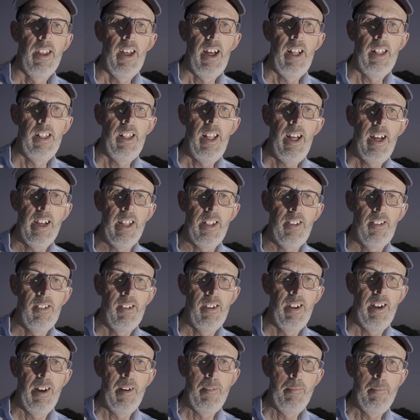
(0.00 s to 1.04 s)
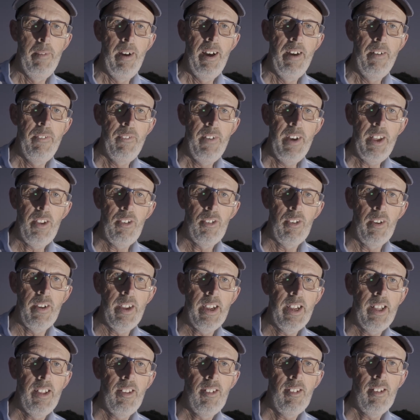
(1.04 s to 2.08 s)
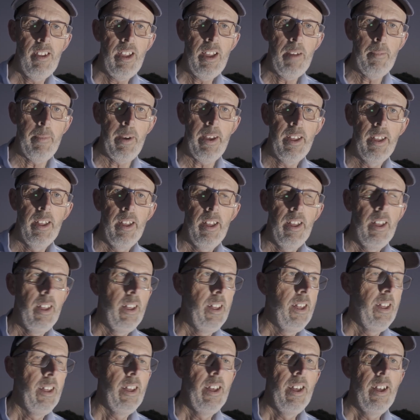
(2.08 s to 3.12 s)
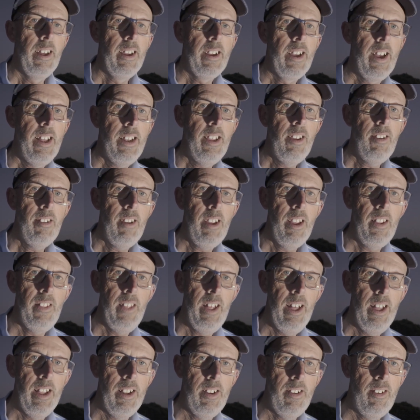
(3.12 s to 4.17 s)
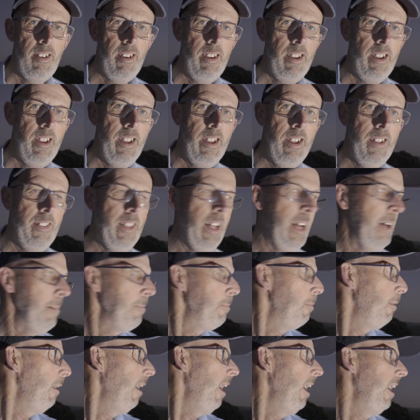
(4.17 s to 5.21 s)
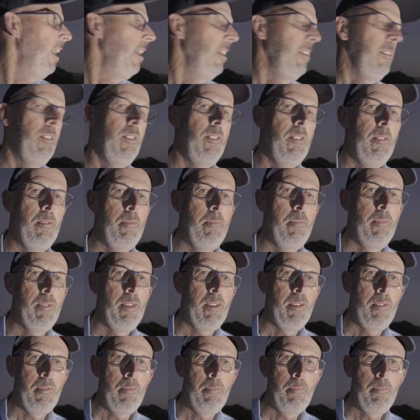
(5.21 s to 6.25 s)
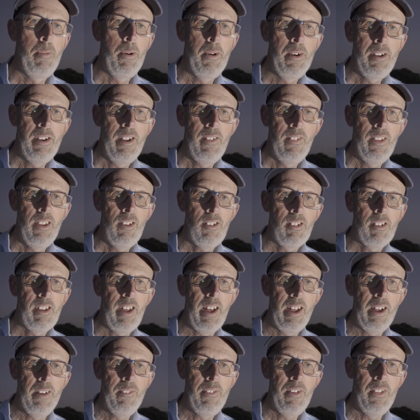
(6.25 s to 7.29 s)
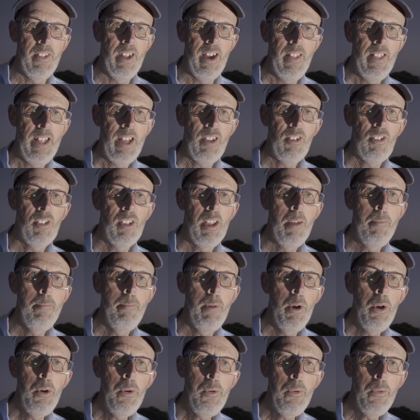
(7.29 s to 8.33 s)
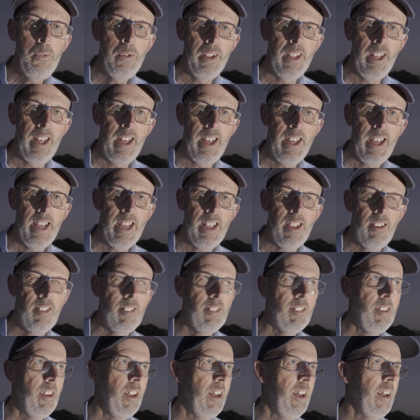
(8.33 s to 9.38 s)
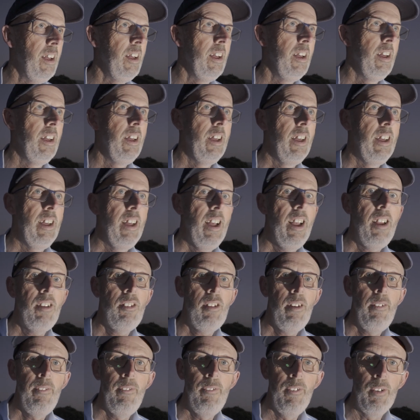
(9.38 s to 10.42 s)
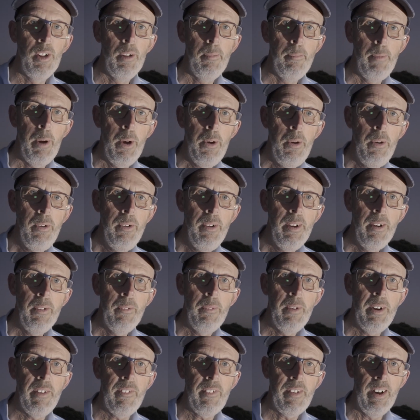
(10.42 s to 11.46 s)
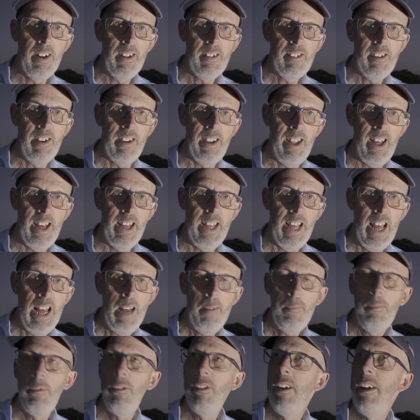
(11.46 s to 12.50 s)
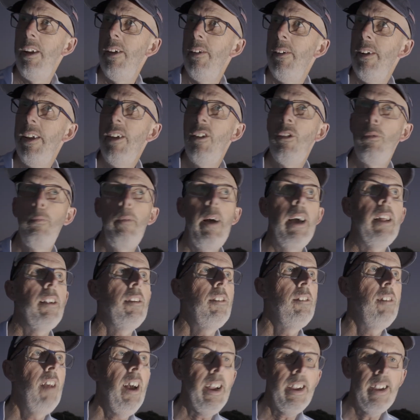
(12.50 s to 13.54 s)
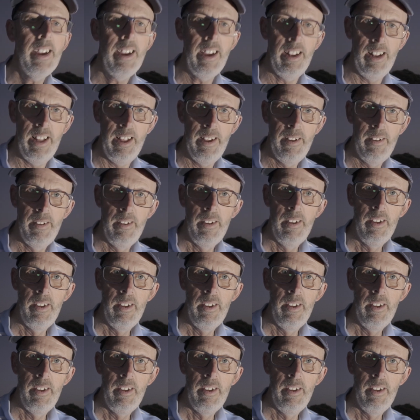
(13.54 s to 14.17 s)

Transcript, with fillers: a light on my face so you can see me. Can you see that uh, that bright point in the sky over there? That's the moon. It's uh, it's a full moon we've got tonight. Absolutely spectacular